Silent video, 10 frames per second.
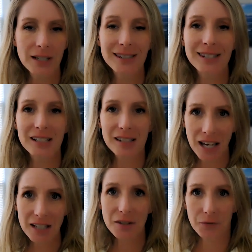
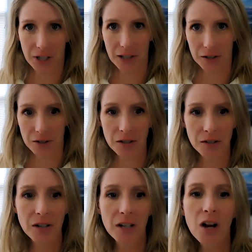Success
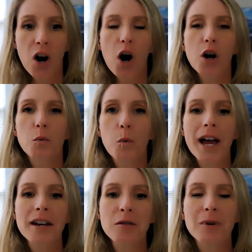failures are
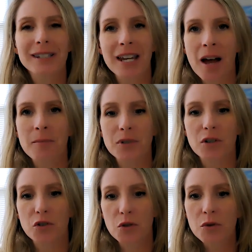when you attempt to
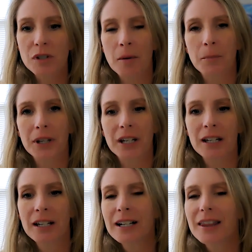do
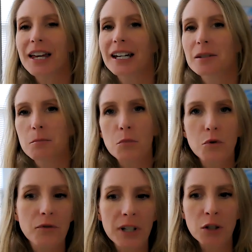something that is
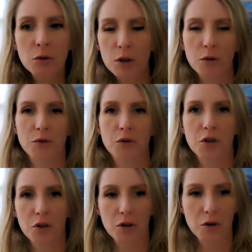moving you closer
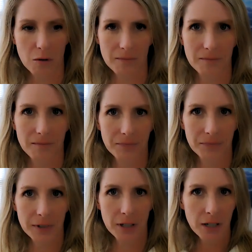to your goal.
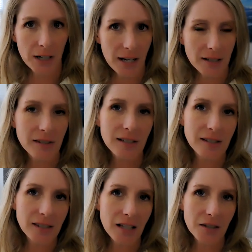A
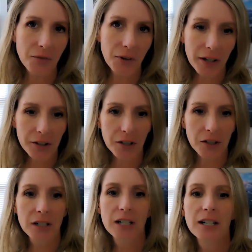success
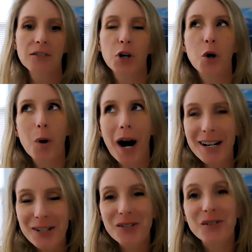failure
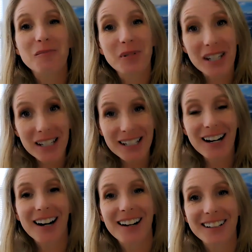requires you to
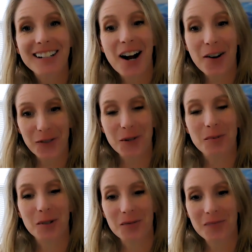be
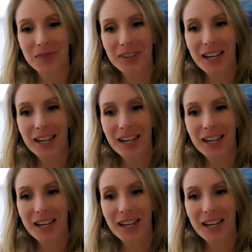uncomfortable,